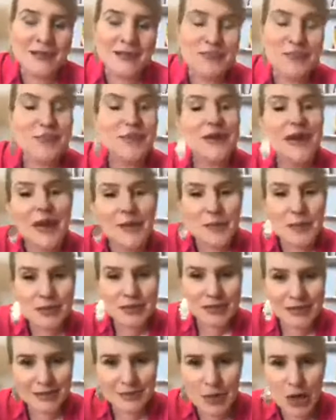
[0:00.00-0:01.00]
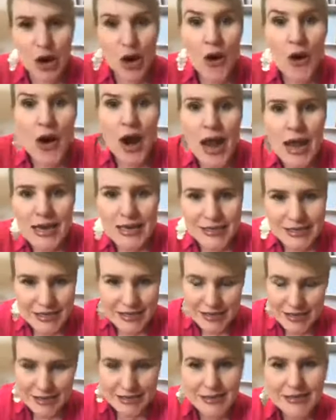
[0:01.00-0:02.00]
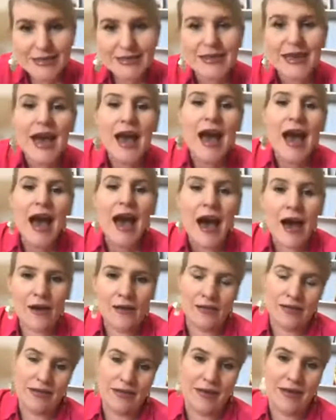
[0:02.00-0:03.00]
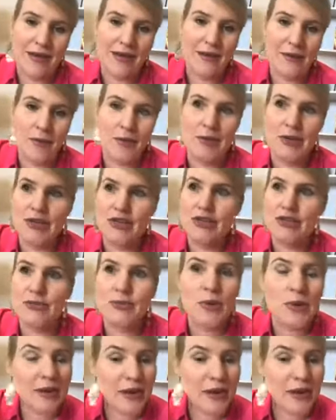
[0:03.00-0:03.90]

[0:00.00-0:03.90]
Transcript: put up with some craziness out there, which is what